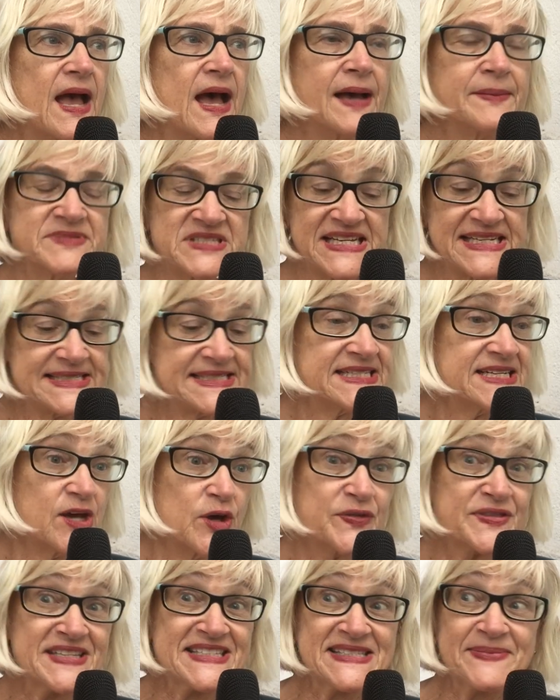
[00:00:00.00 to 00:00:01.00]
I'm testing
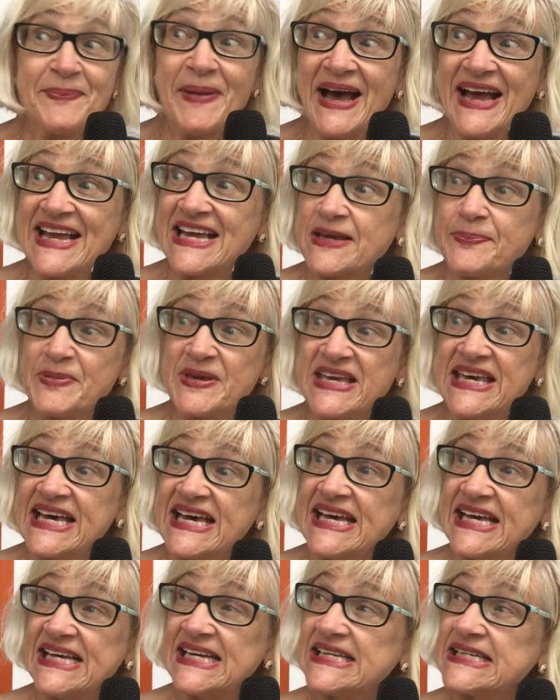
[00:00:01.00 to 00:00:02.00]
out this mic
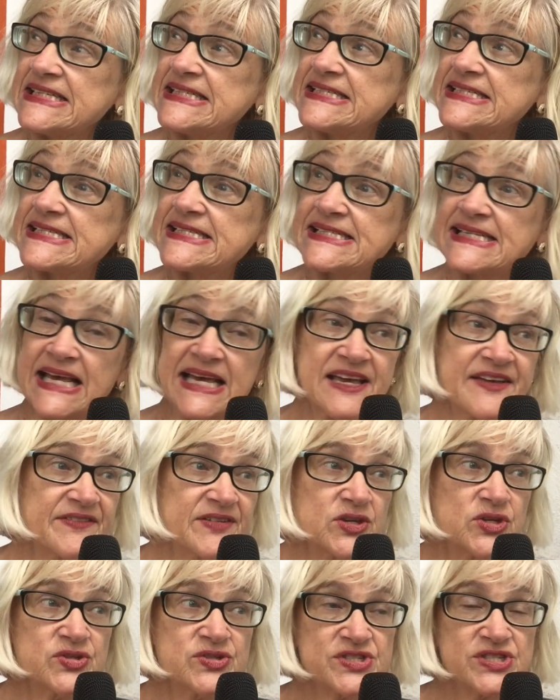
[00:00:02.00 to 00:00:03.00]
because I
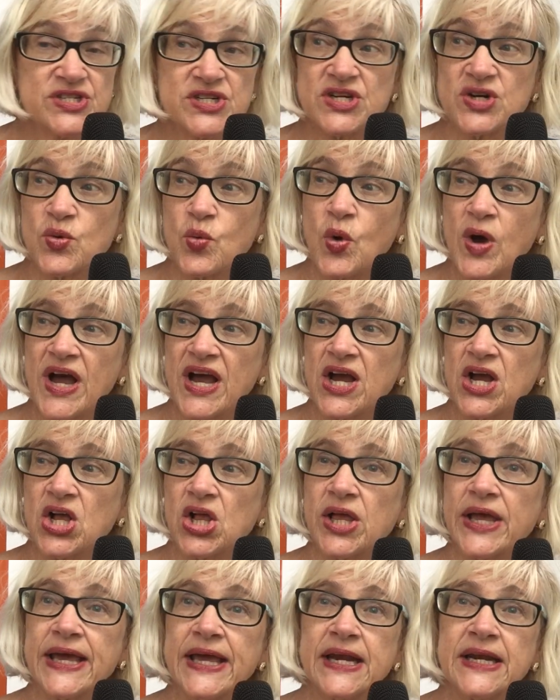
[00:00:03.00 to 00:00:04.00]
haven't used it in a
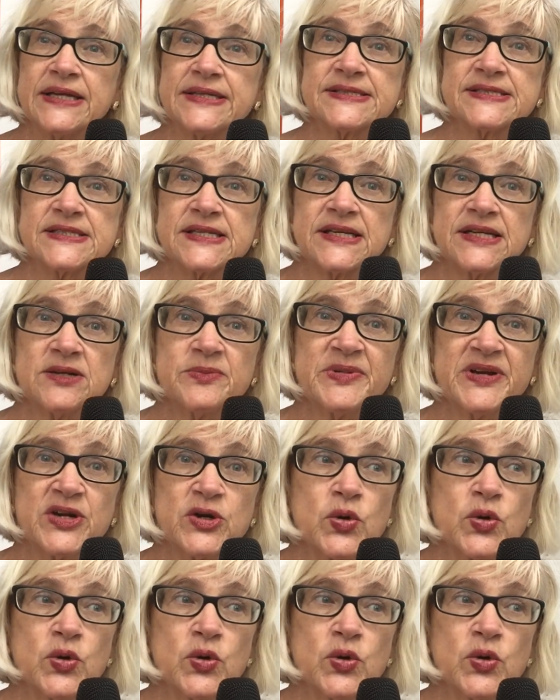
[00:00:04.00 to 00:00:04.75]
while and it's a little bit